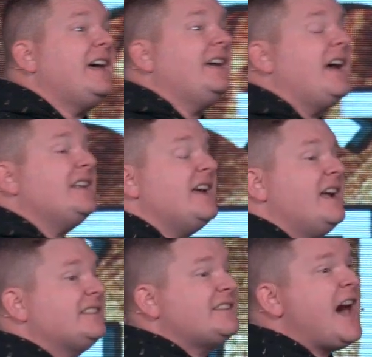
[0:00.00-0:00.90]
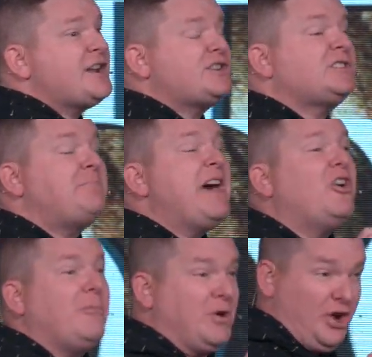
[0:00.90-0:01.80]
a
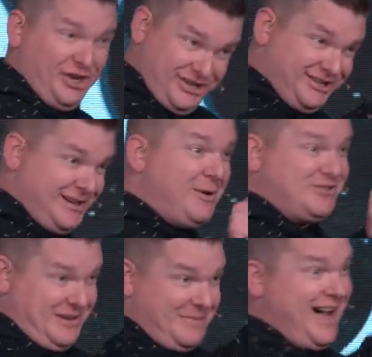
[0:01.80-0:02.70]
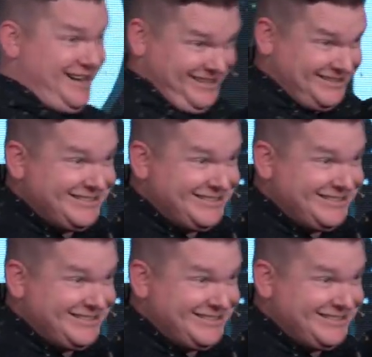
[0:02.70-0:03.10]
spell book. Come on, somebody.